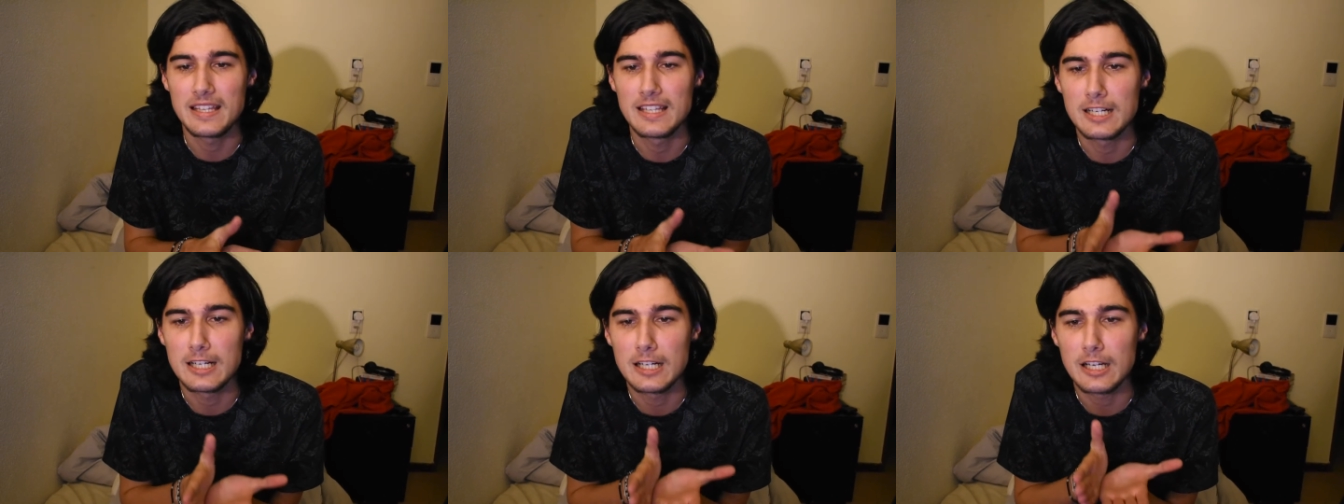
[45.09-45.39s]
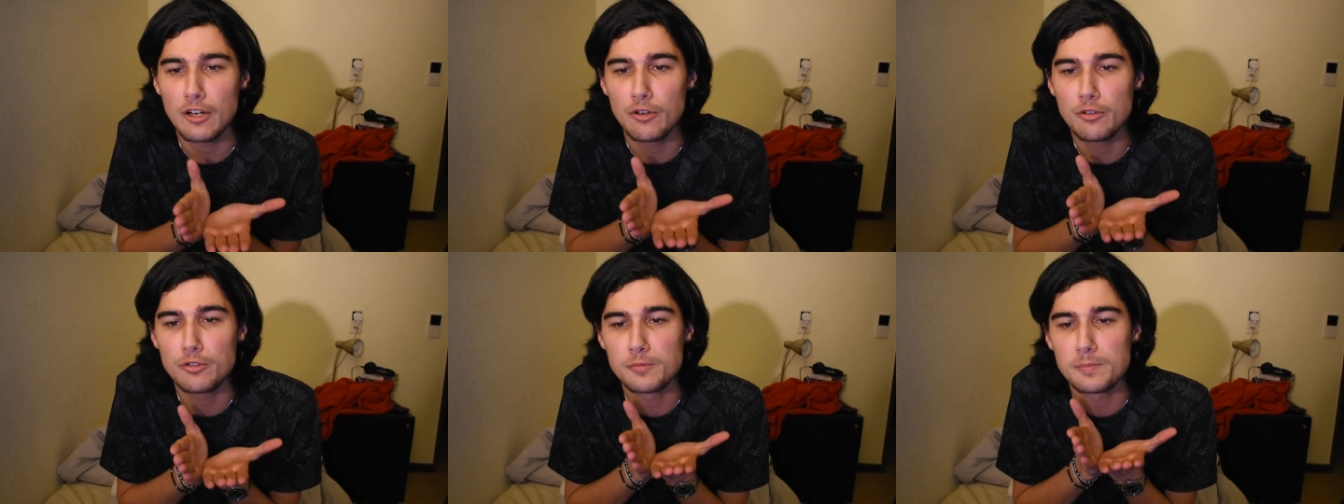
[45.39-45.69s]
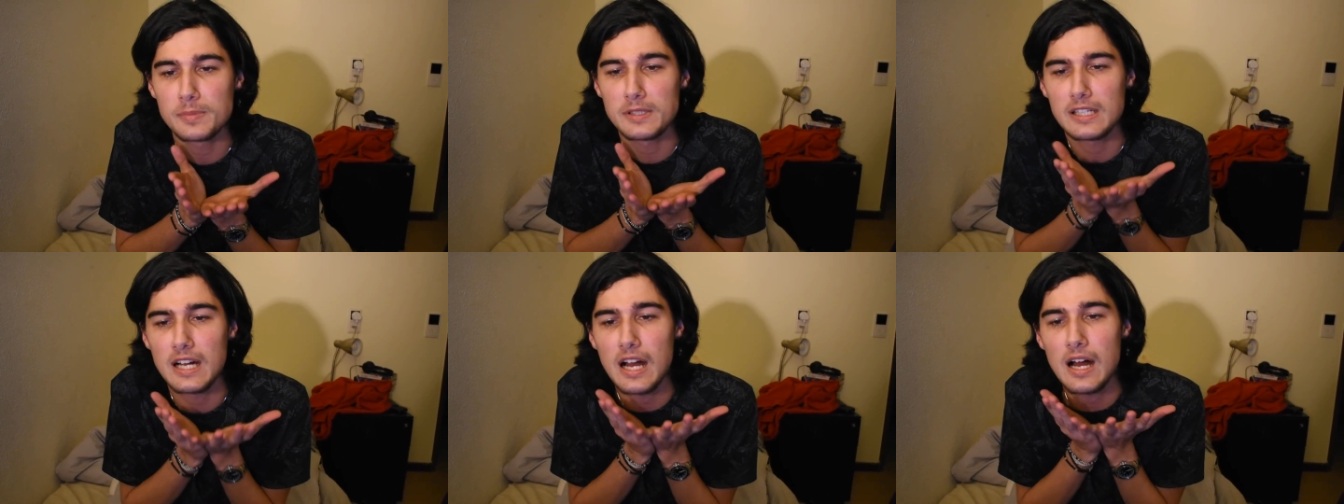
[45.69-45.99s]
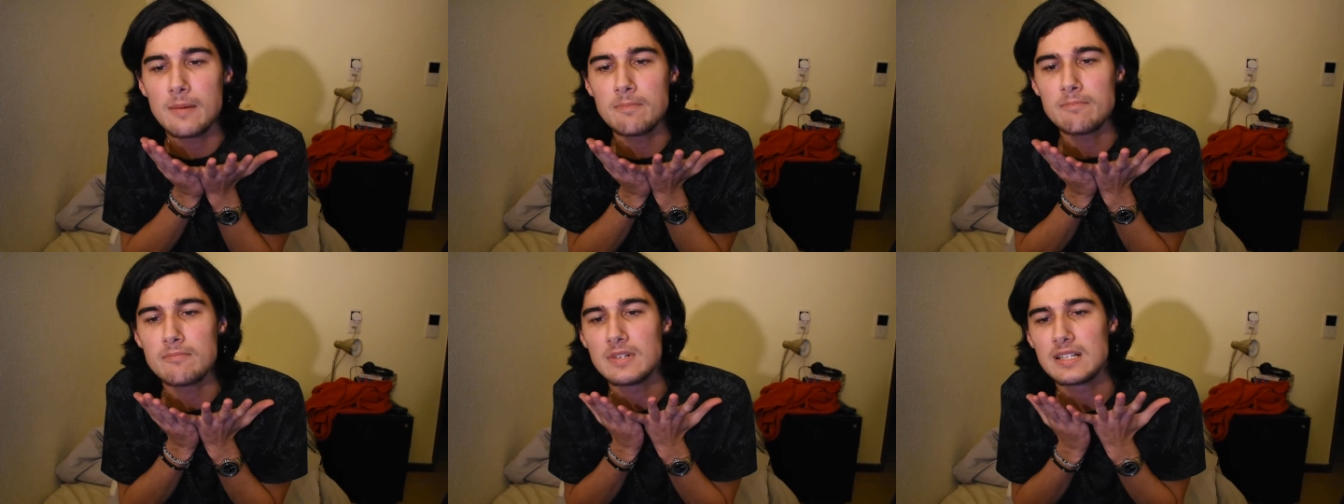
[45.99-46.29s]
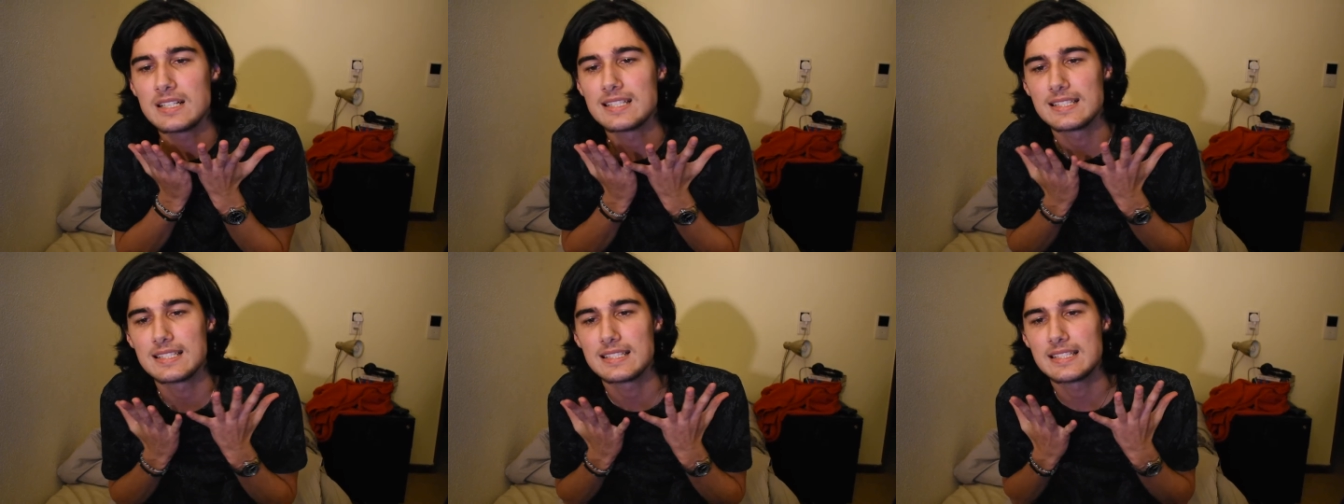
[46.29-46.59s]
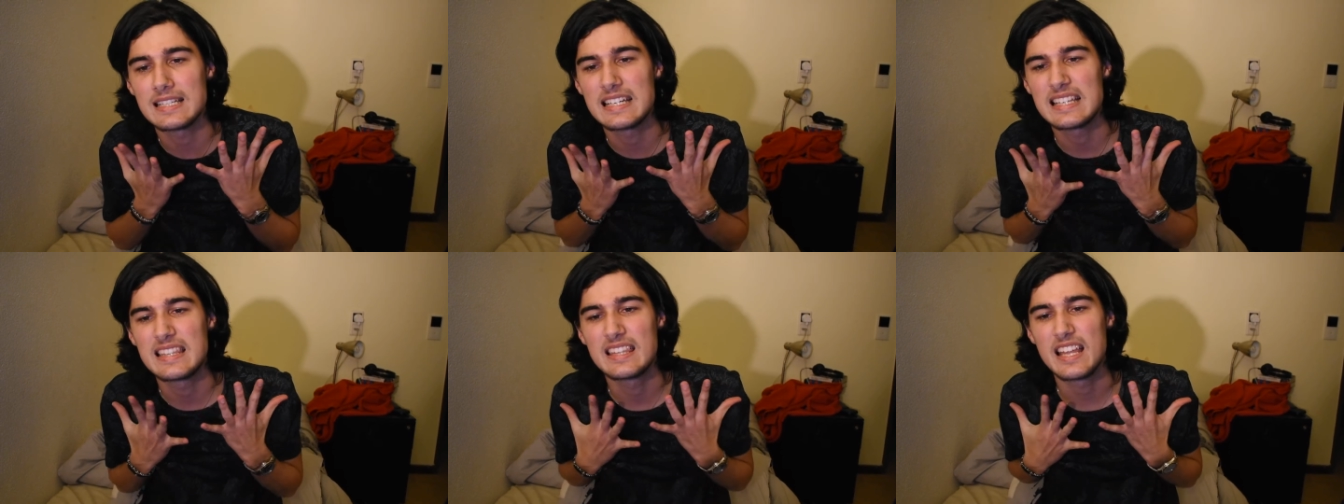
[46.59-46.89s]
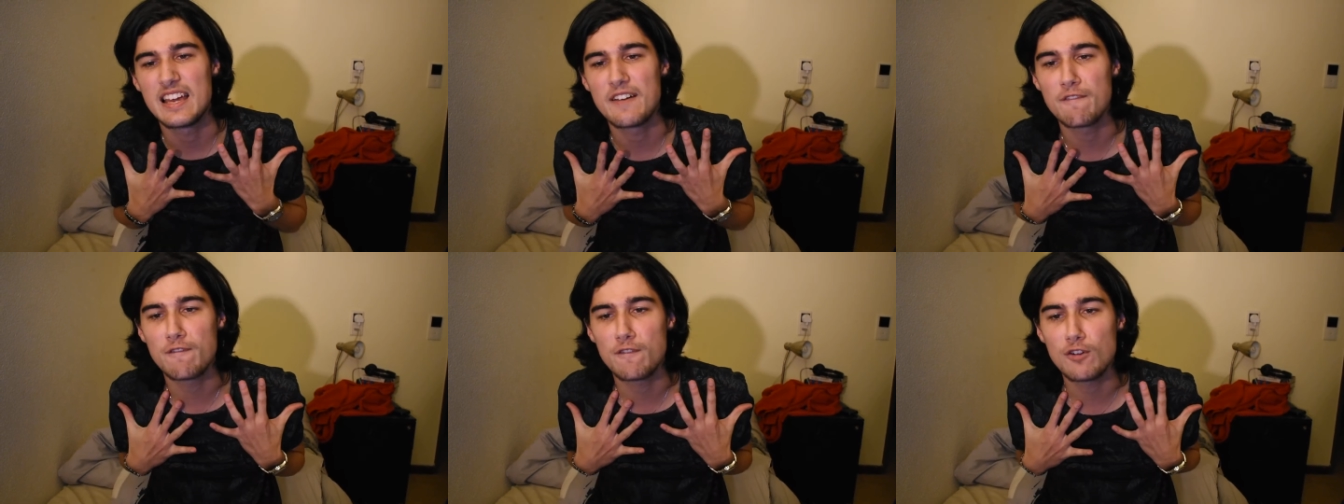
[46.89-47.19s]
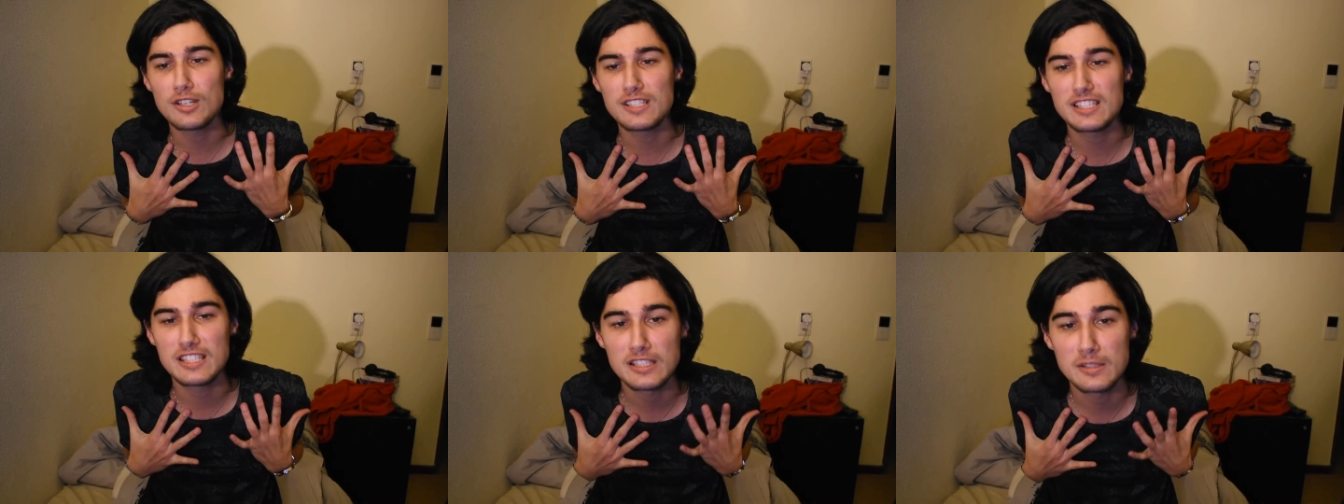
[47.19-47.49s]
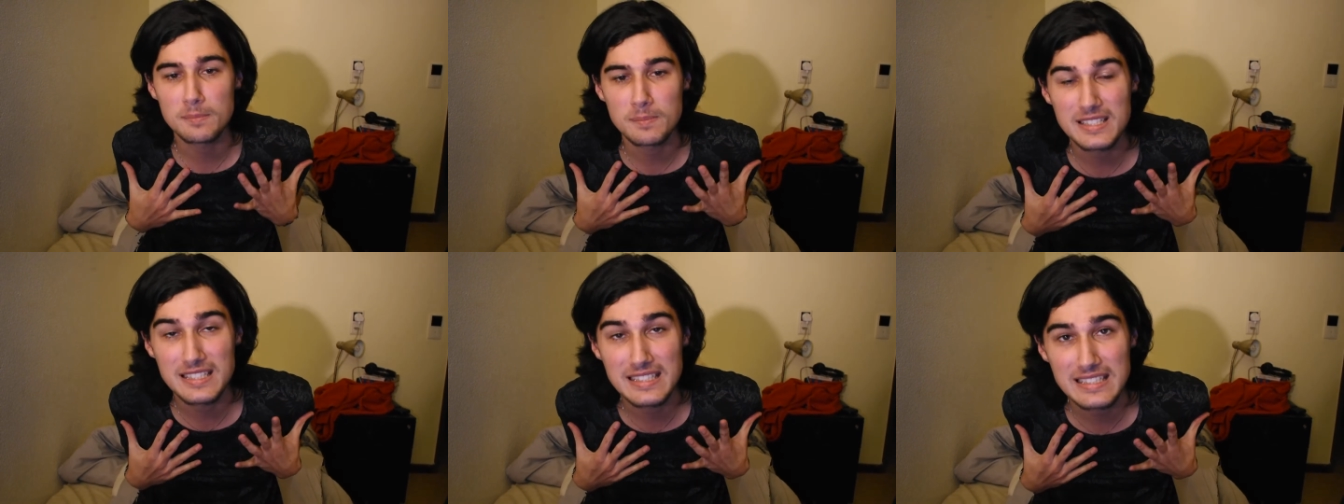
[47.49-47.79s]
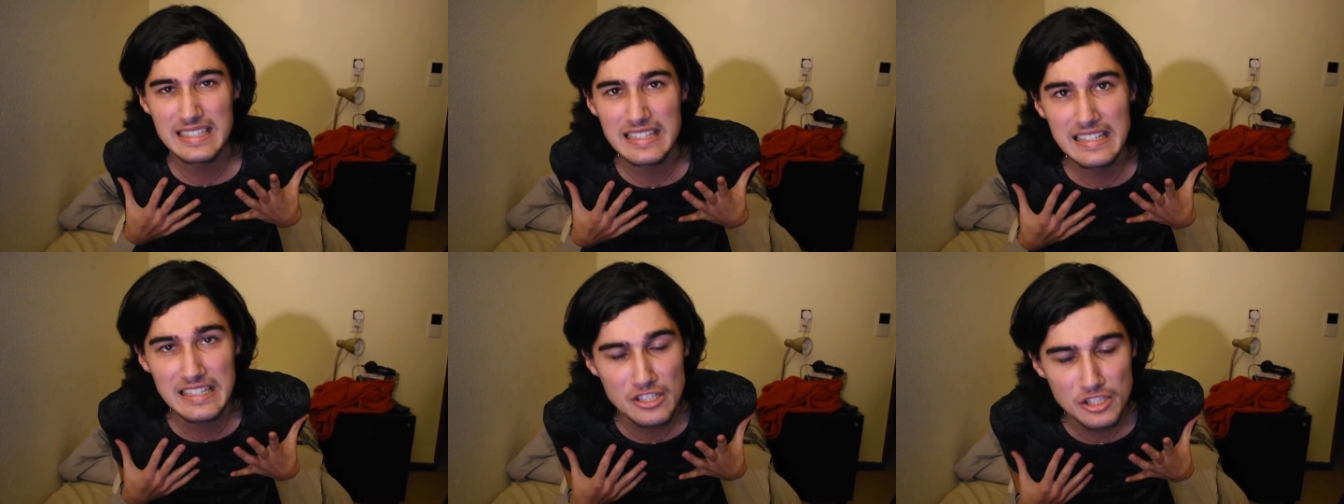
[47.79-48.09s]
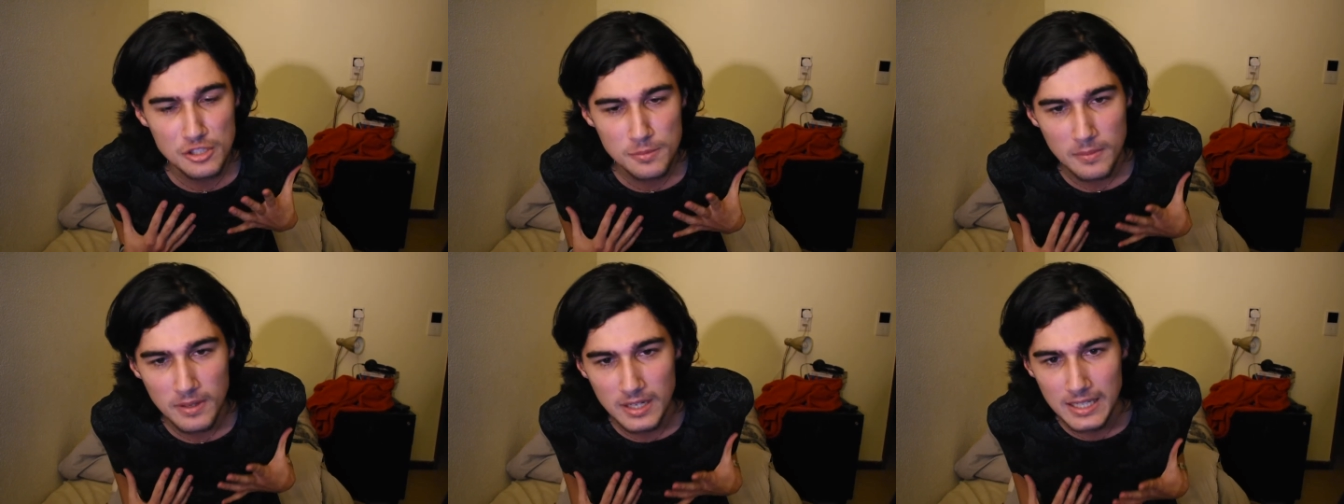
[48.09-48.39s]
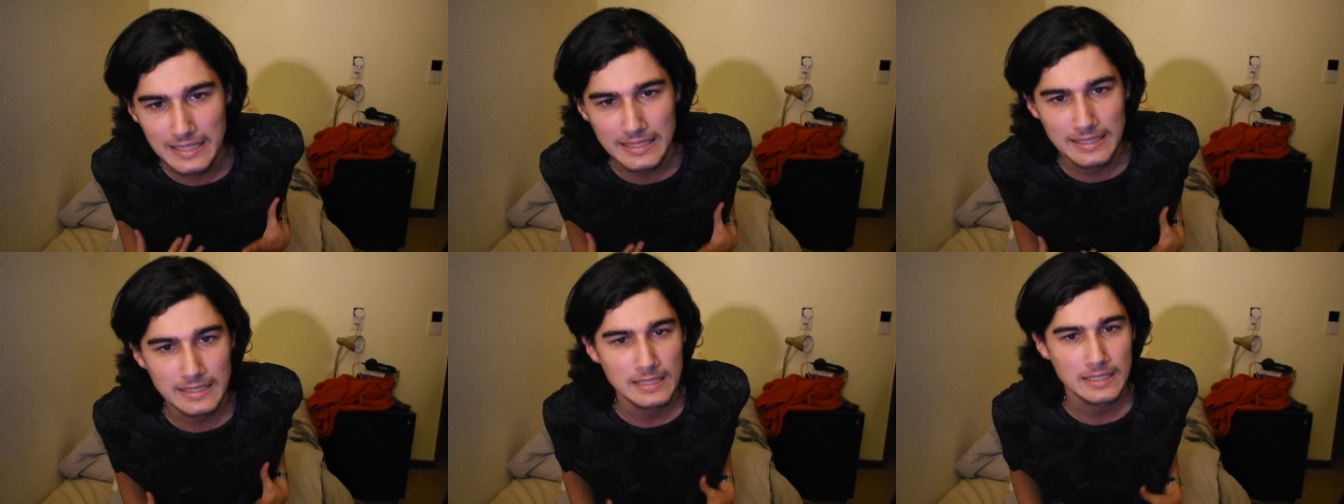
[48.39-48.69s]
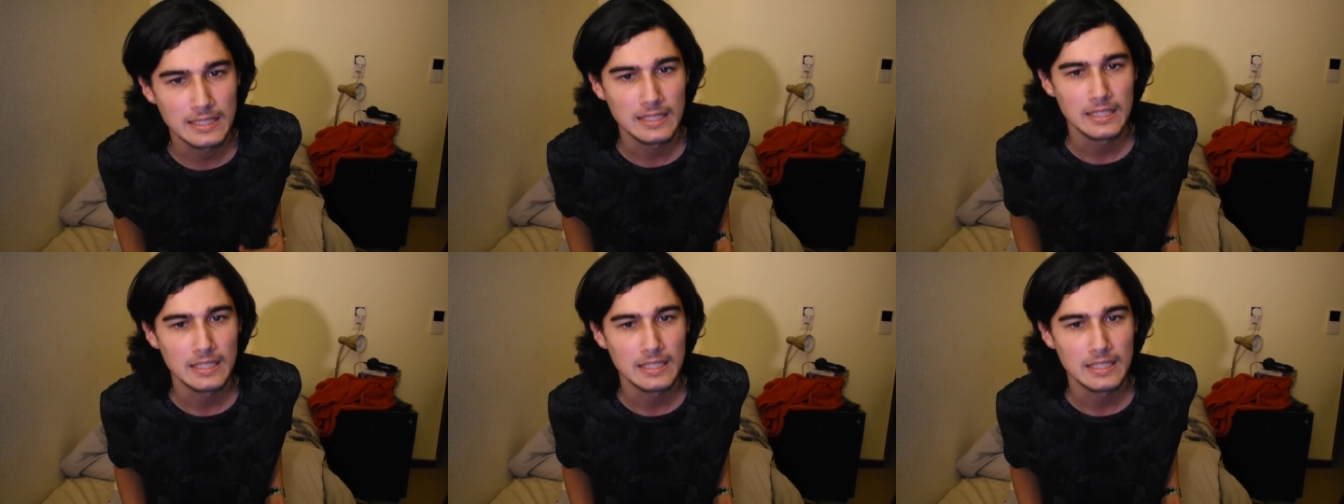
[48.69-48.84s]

the clothes become my skin, their voices besiege mine.